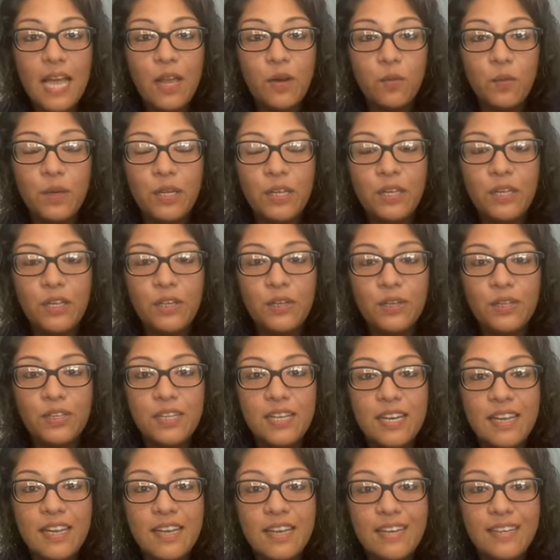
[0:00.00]
And when you're
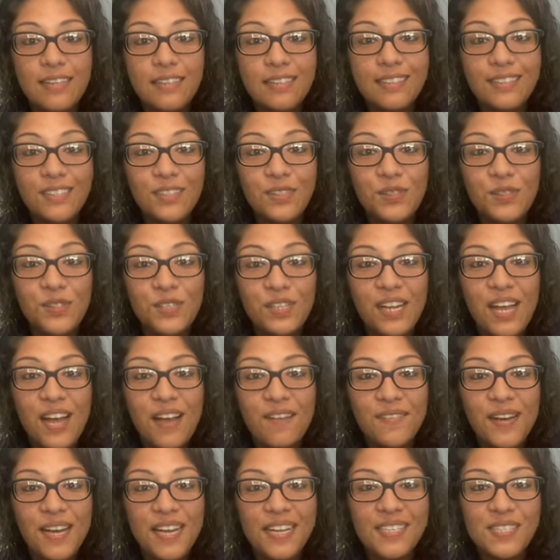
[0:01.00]
done, you should
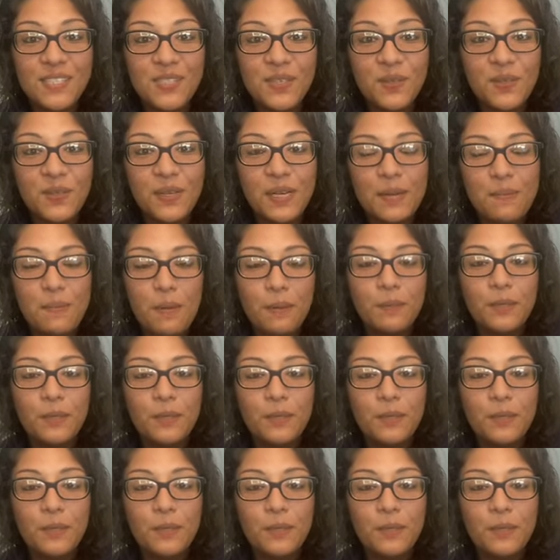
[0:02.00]
have ice cream.